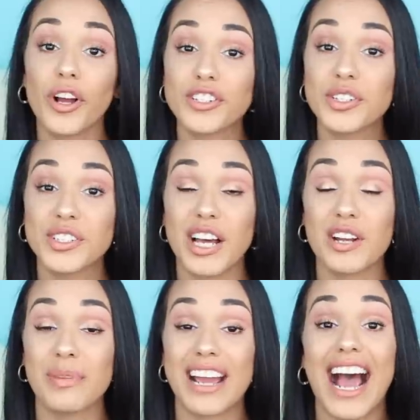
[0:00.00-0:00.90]
We also
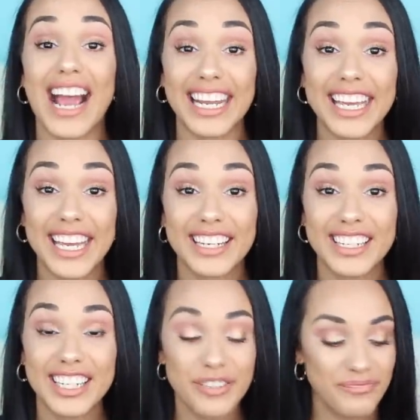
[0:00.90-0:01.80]
stopped by Eye
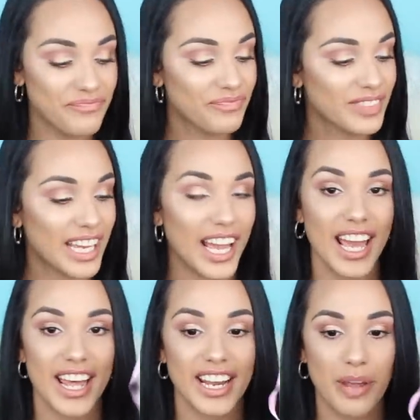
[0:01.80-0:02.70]
Candy,
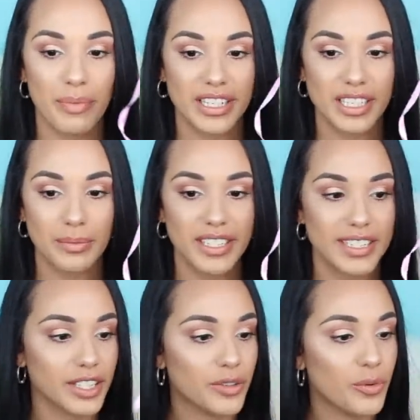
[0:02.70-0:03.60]
and I picked up
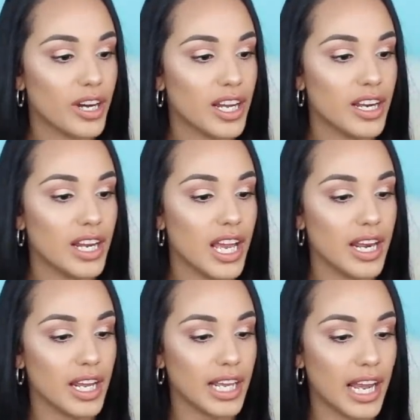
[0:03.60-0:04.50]
this little one, and
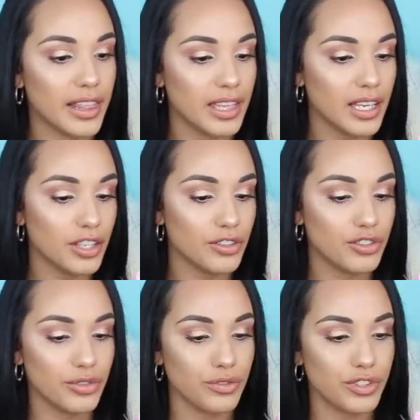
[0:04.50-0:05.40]
it, I think you
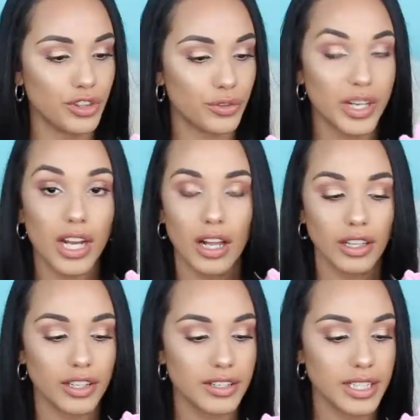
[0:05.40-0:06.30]
choose three
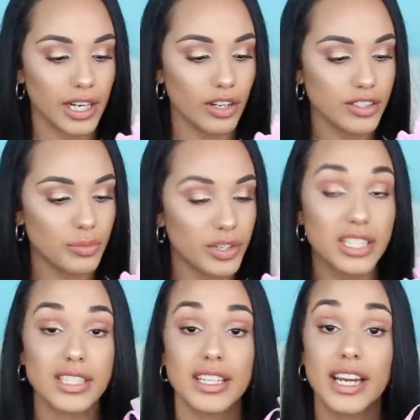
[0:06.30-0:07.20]
colors, and also
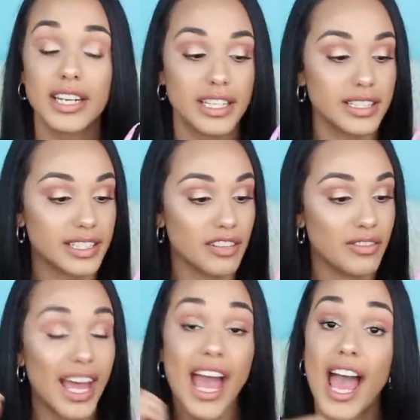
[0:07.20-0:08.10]
brings the
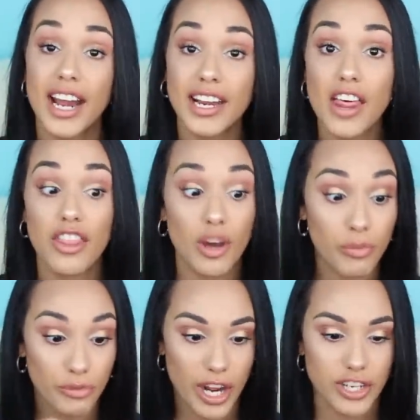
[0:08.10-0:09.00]
adhesive and
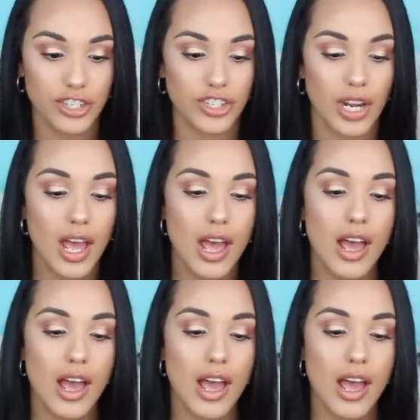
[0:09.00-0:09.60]
the brush.